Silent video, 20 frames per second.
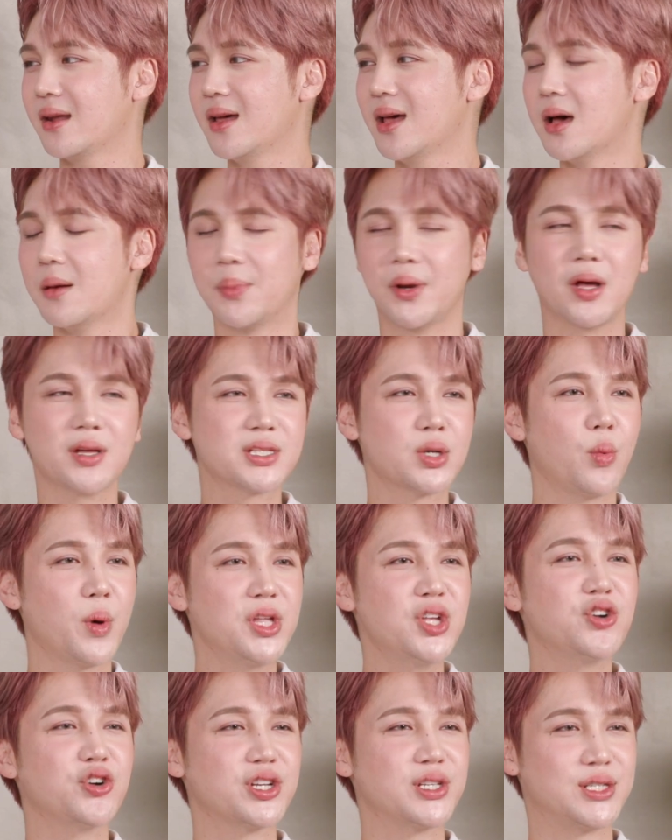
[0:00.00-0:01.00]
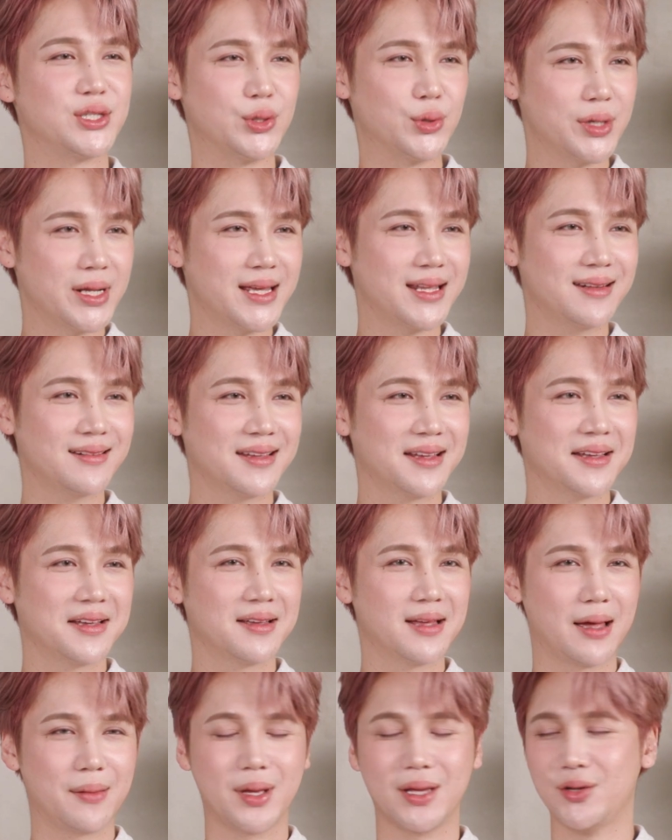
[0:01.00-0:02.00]
mm-hmm. but also when you're a student,
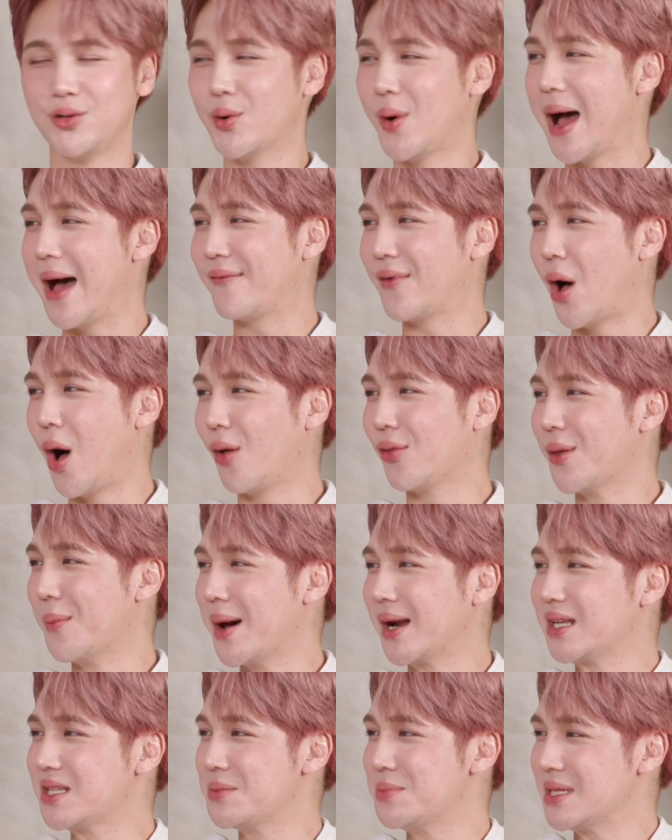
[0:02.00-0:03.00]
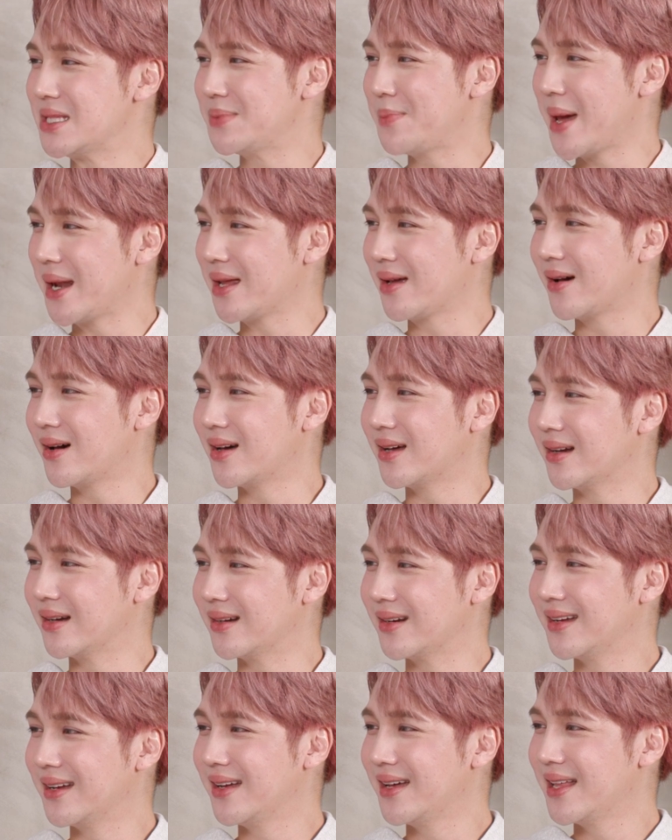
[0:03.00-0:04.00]
I mean, you don't have all the money to be spending mm-hmm.
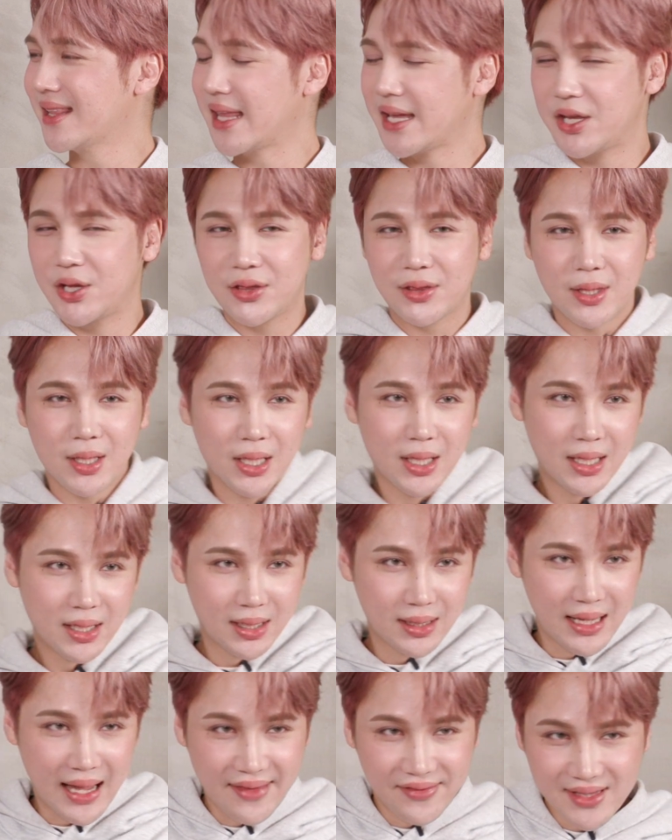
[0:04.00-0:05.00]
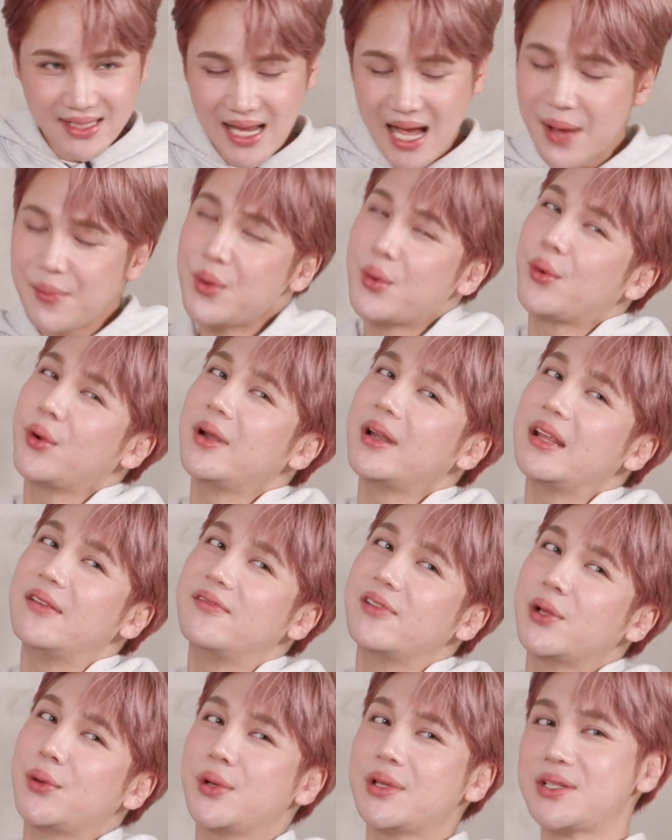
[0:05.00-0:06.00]
on. Mm-hmm. Like, at the time, we were
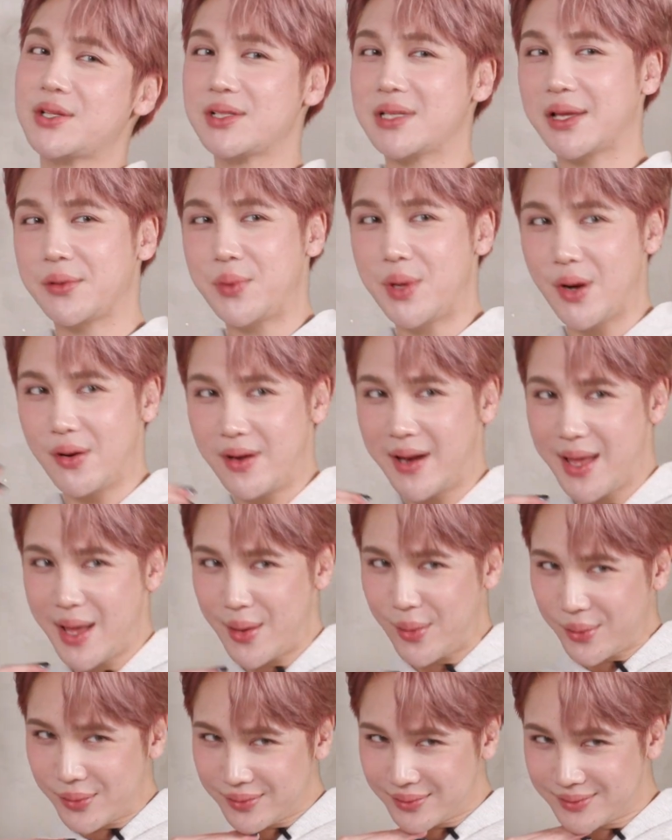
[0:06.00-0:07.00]
influencers like we are now.